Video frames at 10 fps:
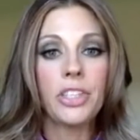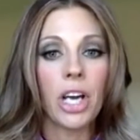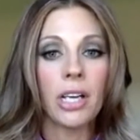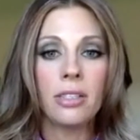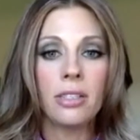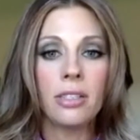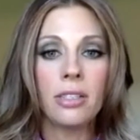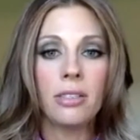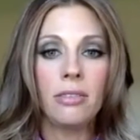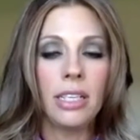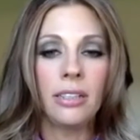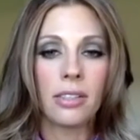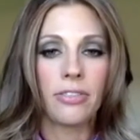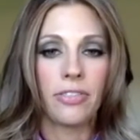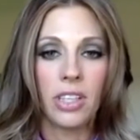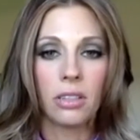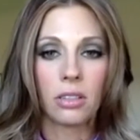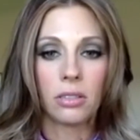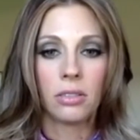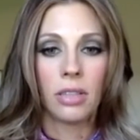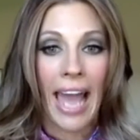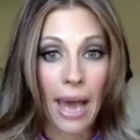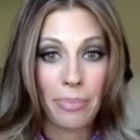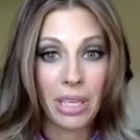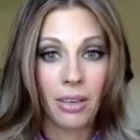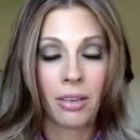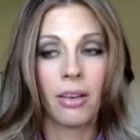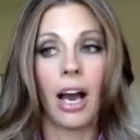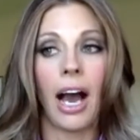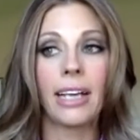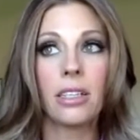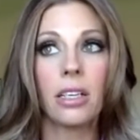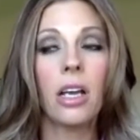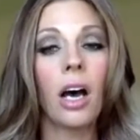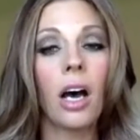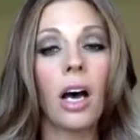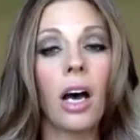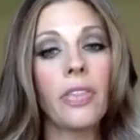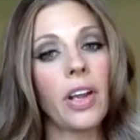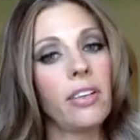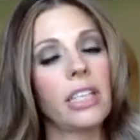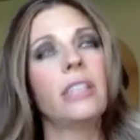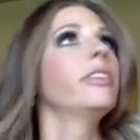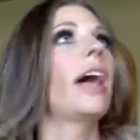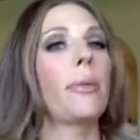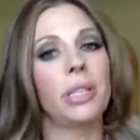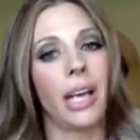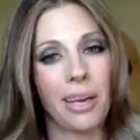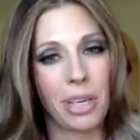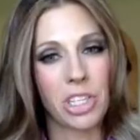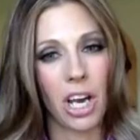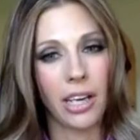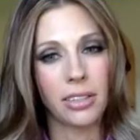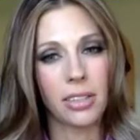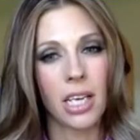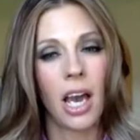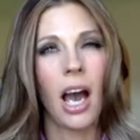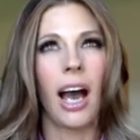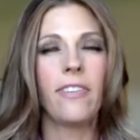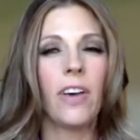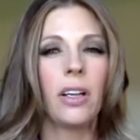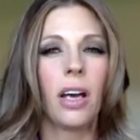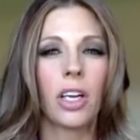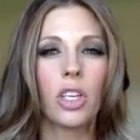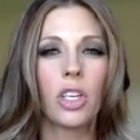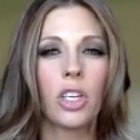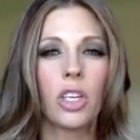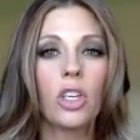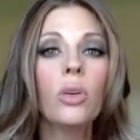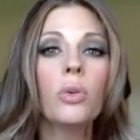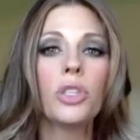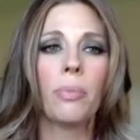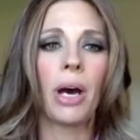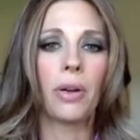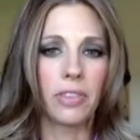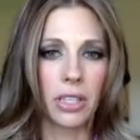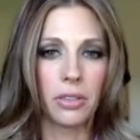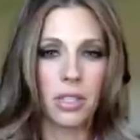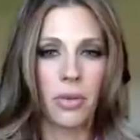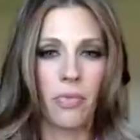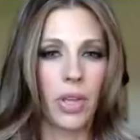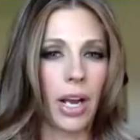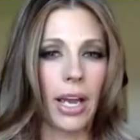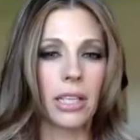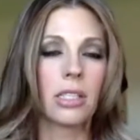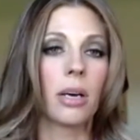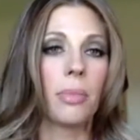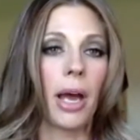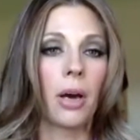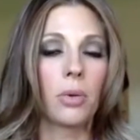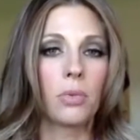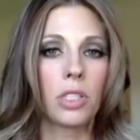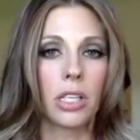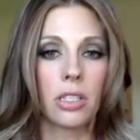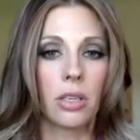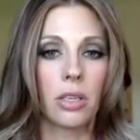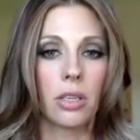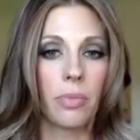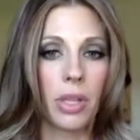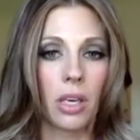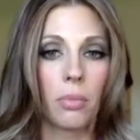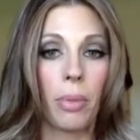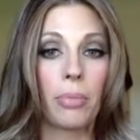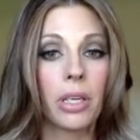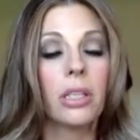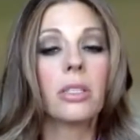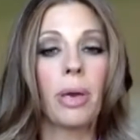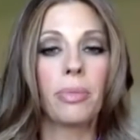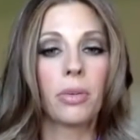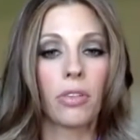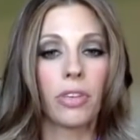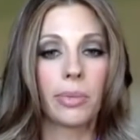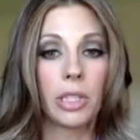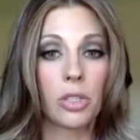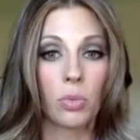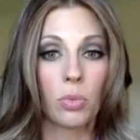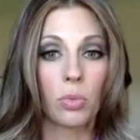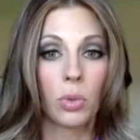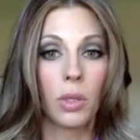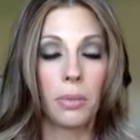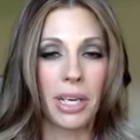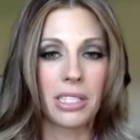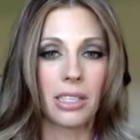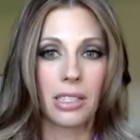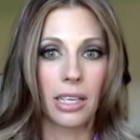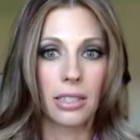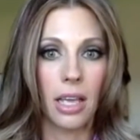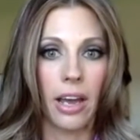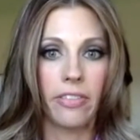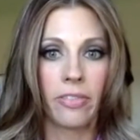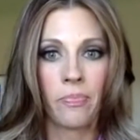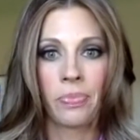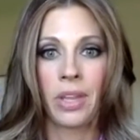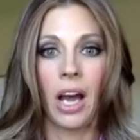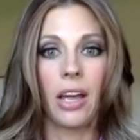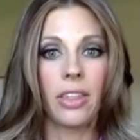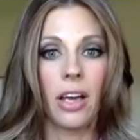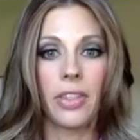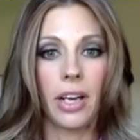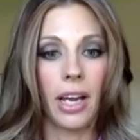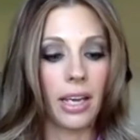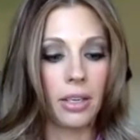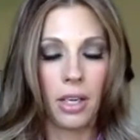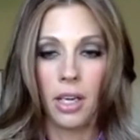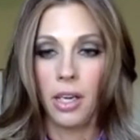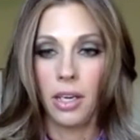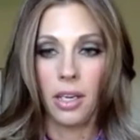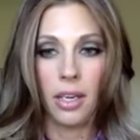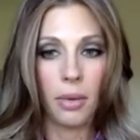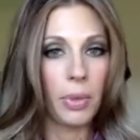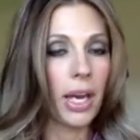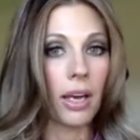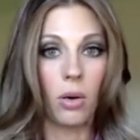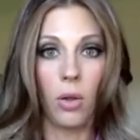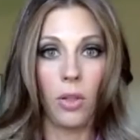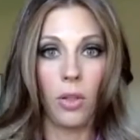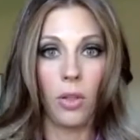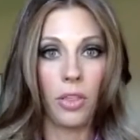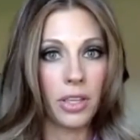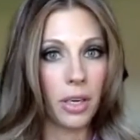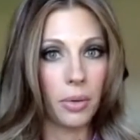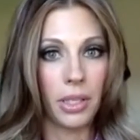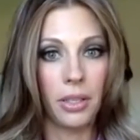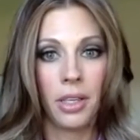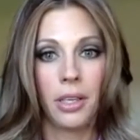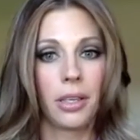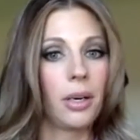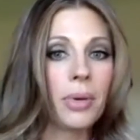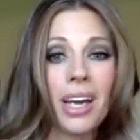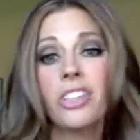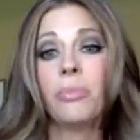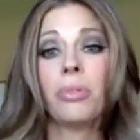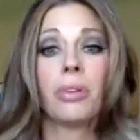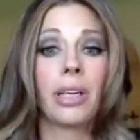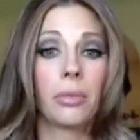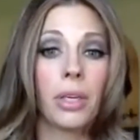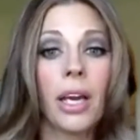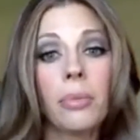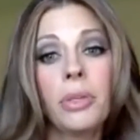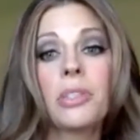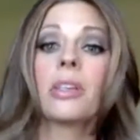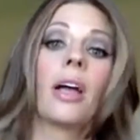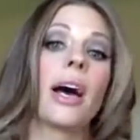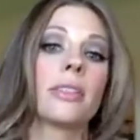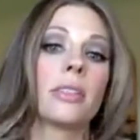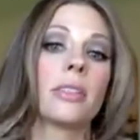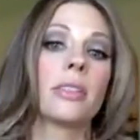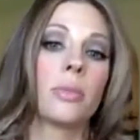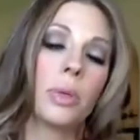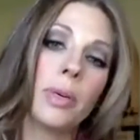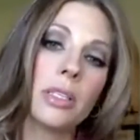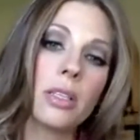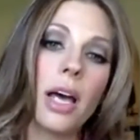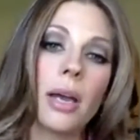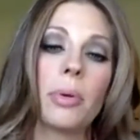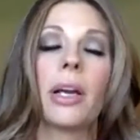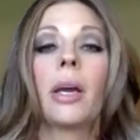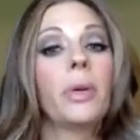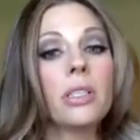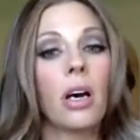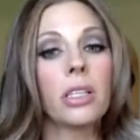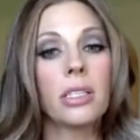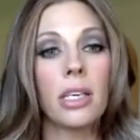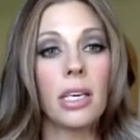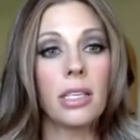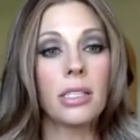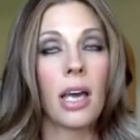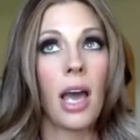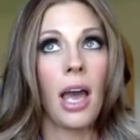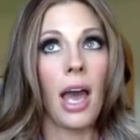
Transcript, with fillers: I just didn't feel happy. I not that I, I, didn't feel happy that I had my child. Right. I felt huge amount of guilt that I had somehow done something by bringing this baby into our family to ruin my son Zane's life. I thought that I he we had a whole thing going. You know, we had jamboree and we had music class. Right. we went to the library and we did all these things.